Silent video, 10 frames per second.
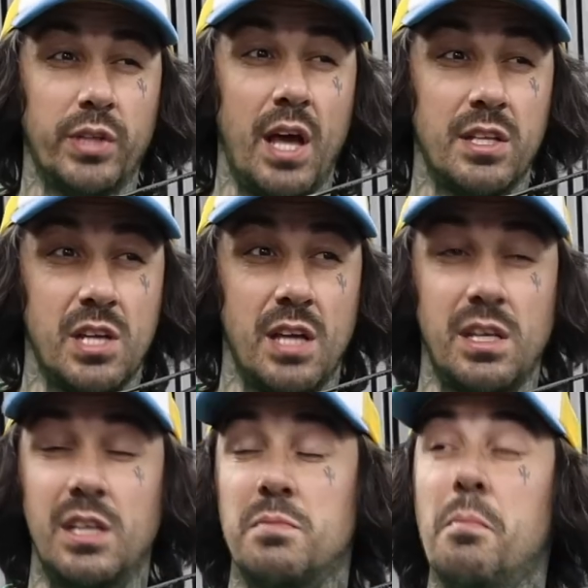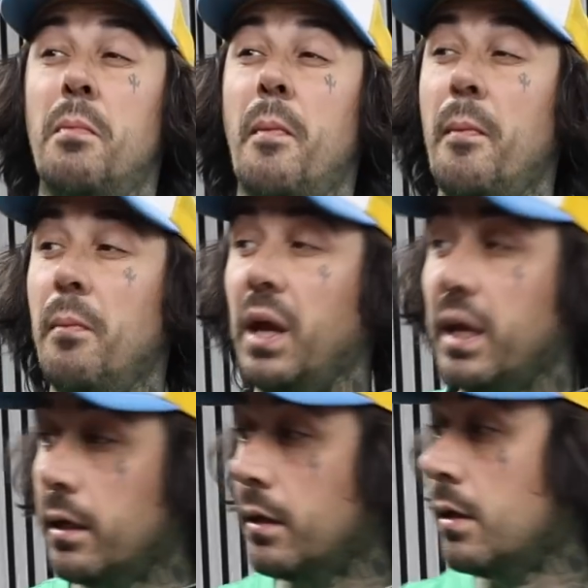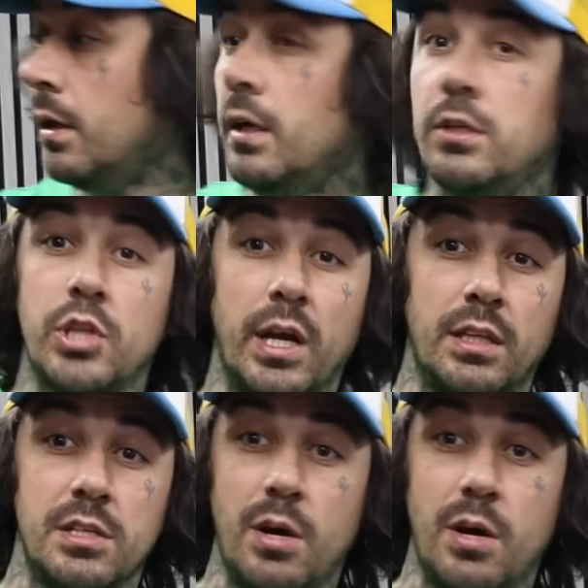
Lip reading: headset is minging. Check this